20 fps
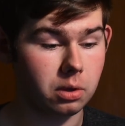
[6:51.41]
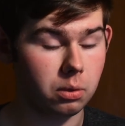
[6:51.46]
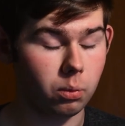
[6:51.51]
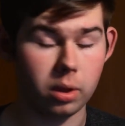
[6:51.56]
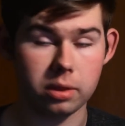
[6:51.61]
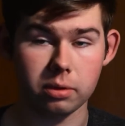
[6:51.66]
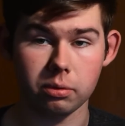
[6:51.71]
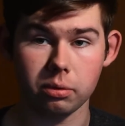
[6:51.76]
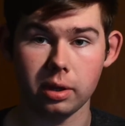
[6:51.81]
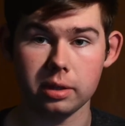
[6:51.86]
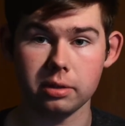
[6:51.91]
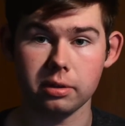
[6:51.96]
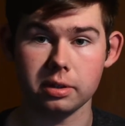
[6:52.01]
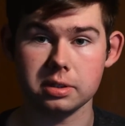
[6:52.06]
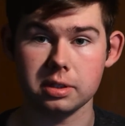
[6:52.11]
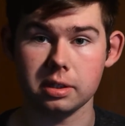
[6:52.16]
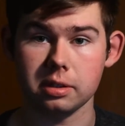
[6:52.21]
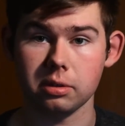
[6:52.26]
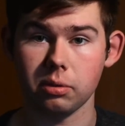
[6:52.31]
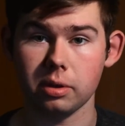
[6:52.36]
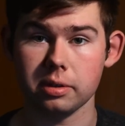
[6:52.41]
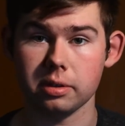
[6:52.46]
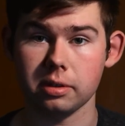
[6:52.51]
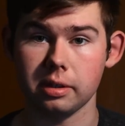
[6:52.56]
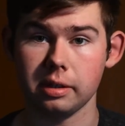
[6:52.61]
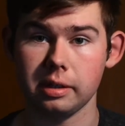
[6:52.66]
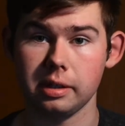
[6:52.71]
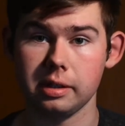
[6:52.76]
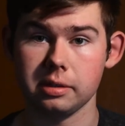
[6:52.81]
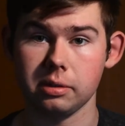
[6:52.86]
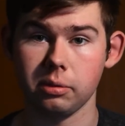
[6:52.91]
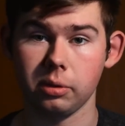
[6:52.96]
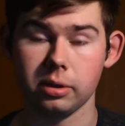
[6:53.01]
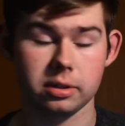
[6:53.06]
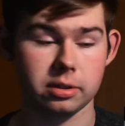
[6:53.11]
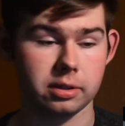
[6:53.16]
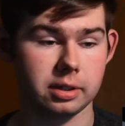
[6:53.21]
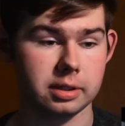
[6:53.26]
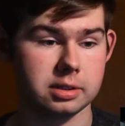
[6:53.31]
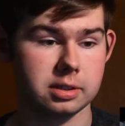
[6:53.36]

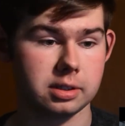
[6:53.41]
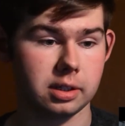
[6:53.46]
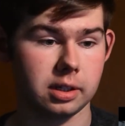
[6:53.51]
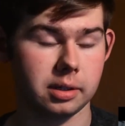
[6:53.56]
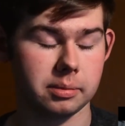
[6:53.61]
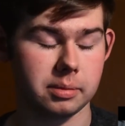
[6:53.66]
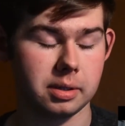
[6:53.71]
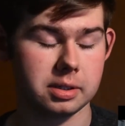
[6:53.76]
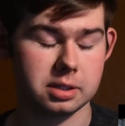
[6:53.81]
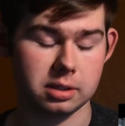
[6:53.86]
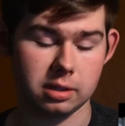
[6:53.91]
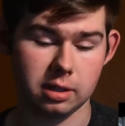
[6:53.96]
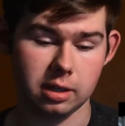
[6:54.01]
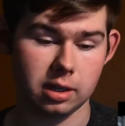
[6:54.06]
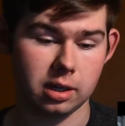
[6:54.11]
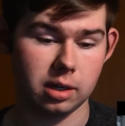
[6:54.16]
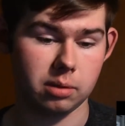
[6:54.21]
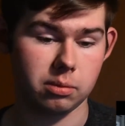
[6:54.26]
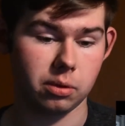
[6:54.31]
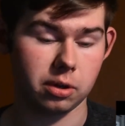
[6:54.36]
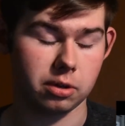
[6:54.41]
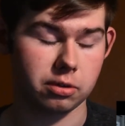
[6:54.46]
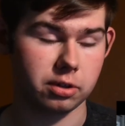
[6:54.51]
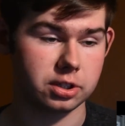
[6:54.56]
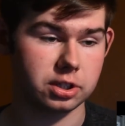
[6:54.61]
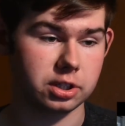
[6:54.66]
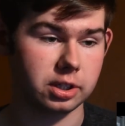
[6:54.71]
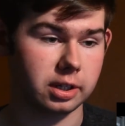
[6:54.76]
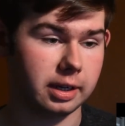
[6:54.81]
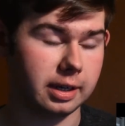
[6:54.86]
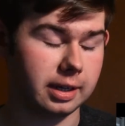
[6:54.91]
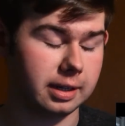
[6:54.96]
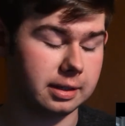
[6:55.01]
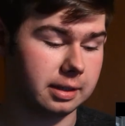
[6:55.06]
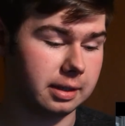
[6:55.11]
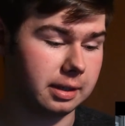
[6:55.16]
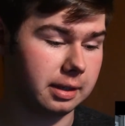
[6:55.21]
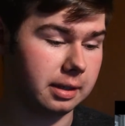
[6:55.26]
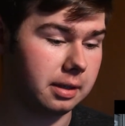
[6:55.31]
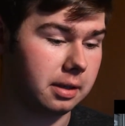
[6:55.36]
Whether it's Islam or
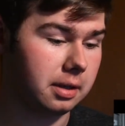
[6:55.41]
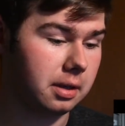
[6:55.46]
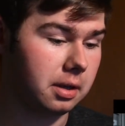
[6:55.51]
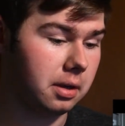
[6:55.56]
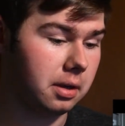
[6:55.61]
Christianity